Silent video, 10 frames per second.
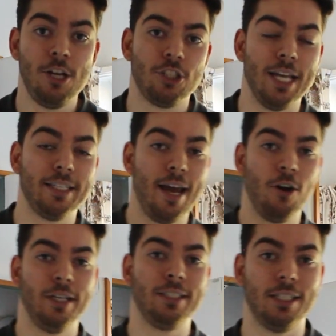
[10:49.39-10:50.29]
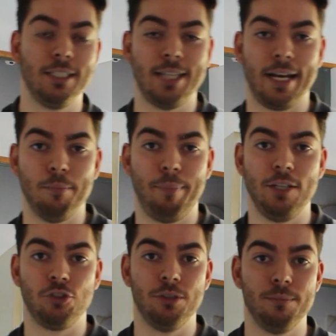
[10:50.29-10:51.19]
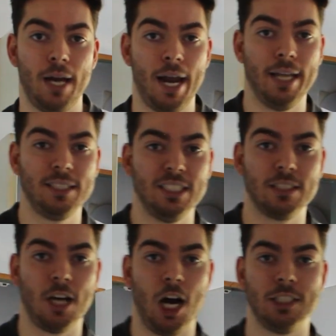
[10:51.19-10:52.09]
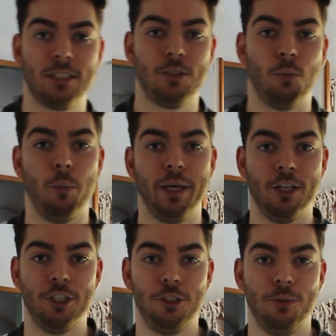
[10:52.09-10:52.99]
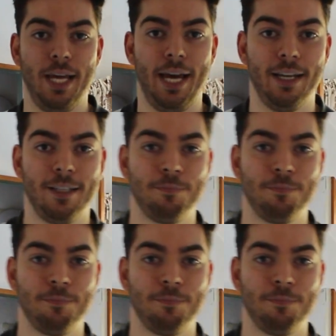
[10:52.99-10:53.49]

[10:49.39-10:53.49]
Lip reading: So let's head on into the second bedroom and let's discuss what we're going to do there.